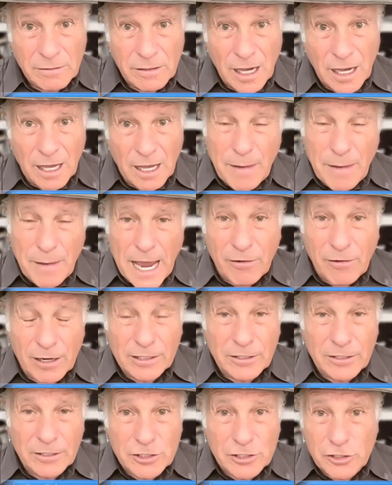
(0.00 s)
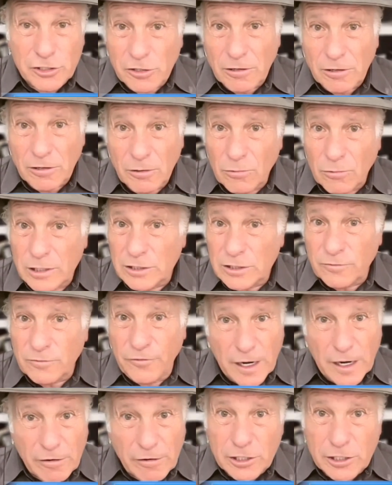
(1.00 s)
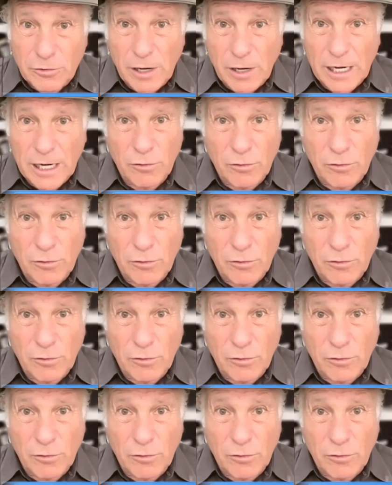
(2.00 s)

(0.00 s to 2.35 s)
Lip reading: on background to the Journal, was very direct.